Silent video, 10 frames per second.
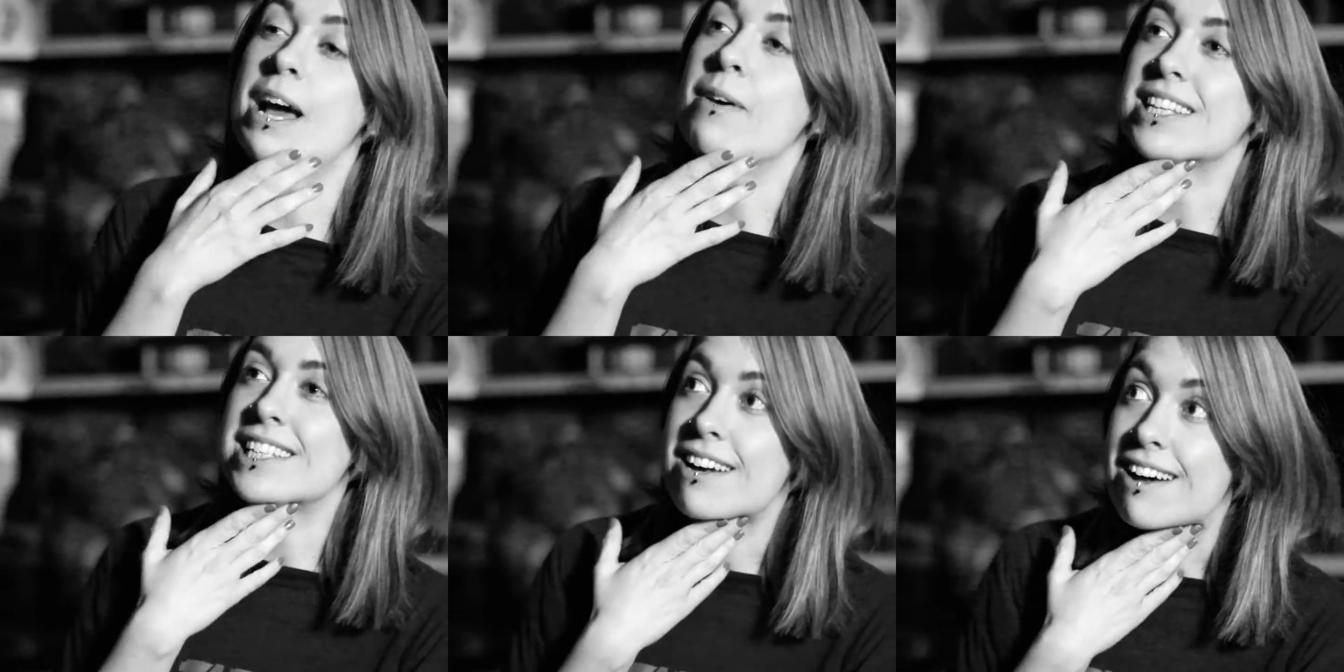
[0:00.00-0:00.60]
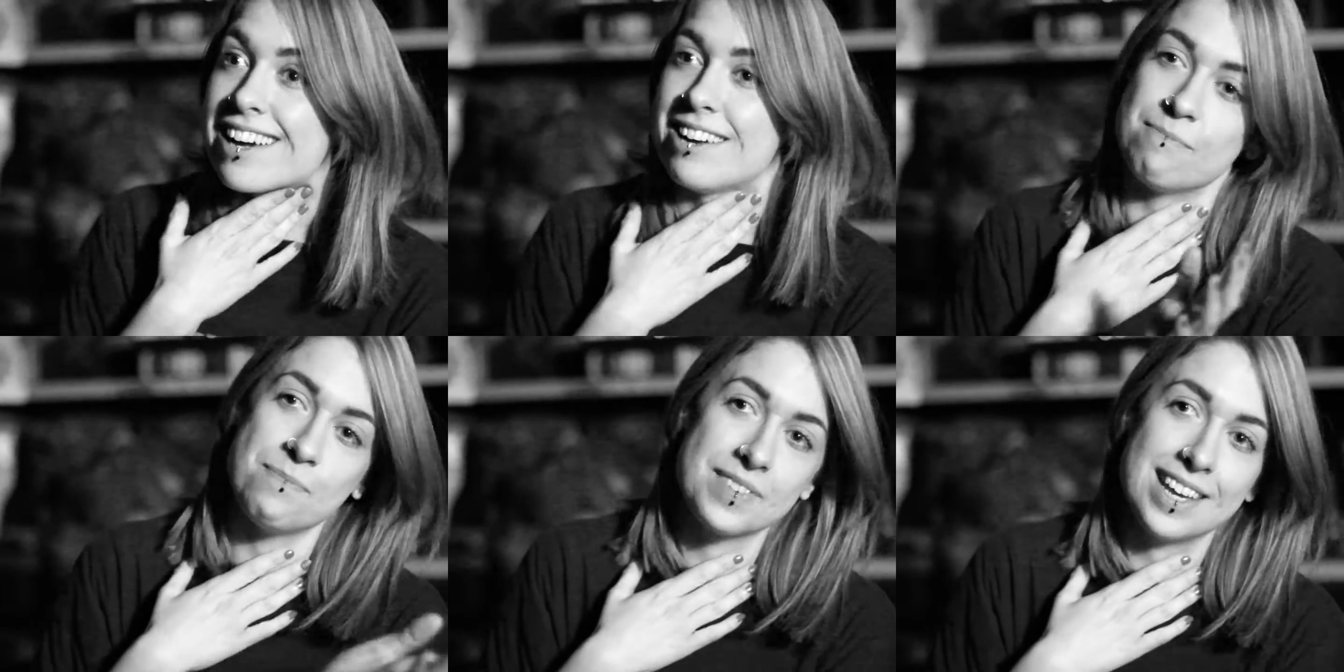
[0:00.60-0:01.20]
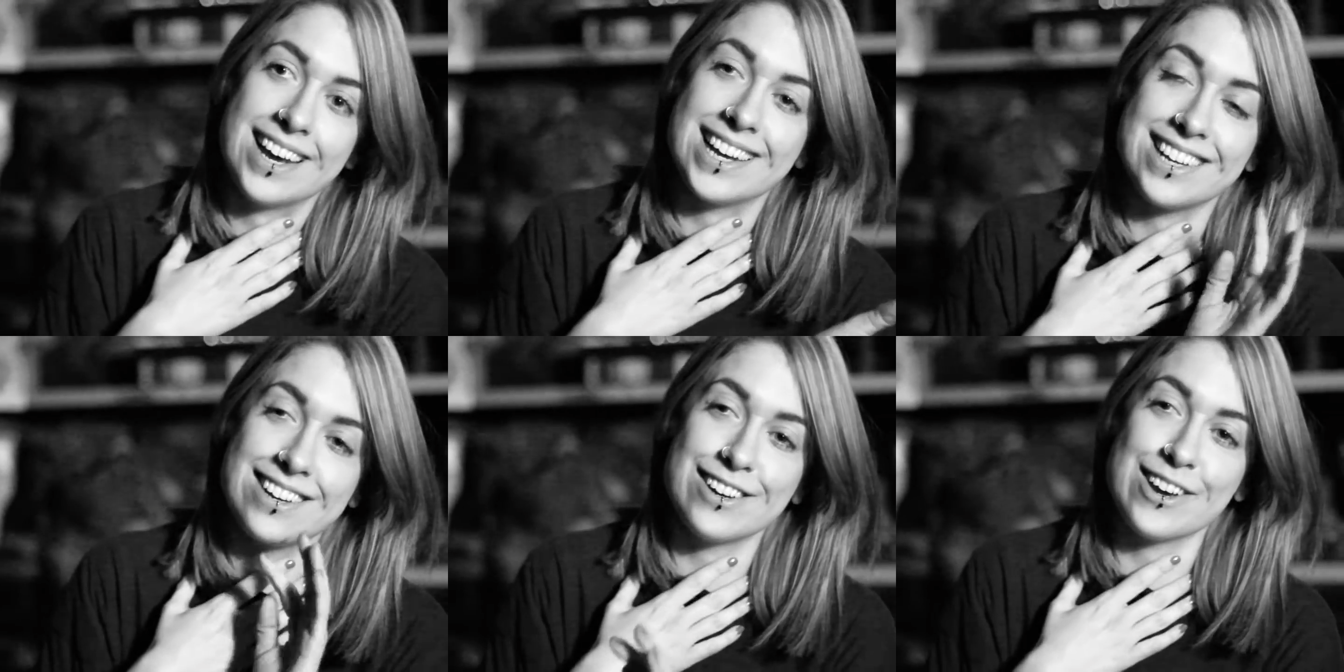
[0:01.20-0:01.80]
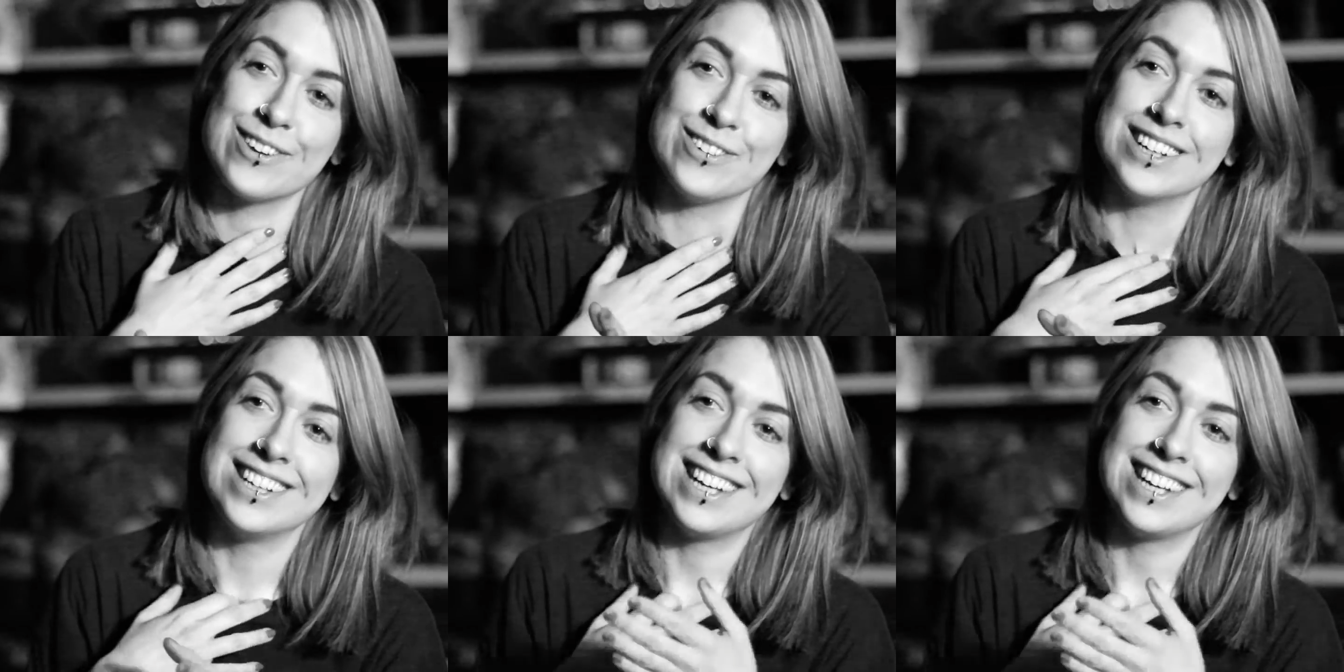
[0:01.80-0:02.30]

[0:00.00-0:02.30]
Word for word: Now at the time, I didn't know